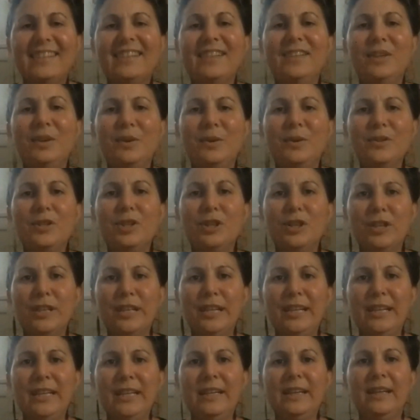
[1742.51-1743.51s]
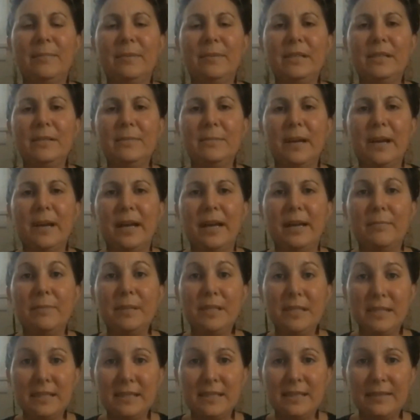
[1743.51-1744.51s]
Your Journey is my
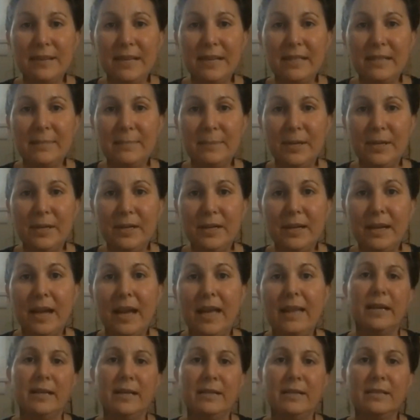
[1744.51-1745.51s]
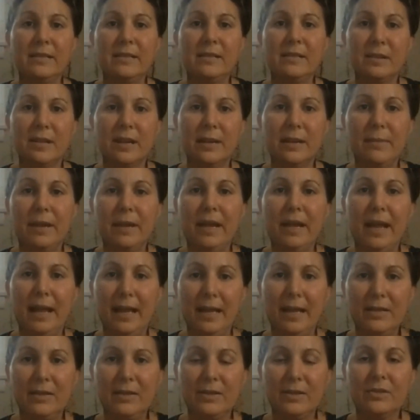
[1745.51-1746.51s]
business Facebook and Instagram
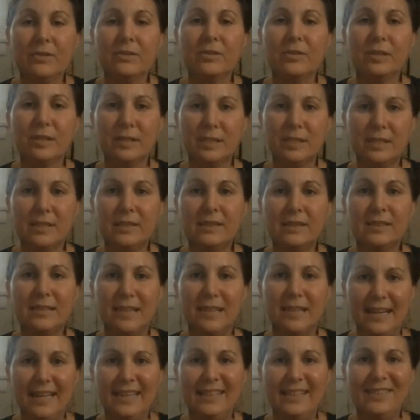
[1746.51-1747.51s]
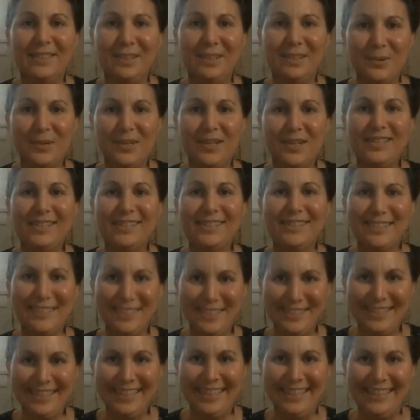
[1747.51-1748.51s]
handle. Crystalline Your
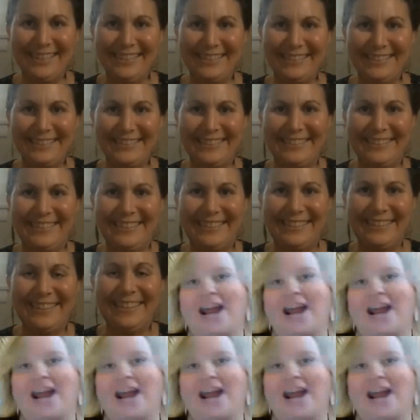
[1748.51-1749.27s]
Journey. Right.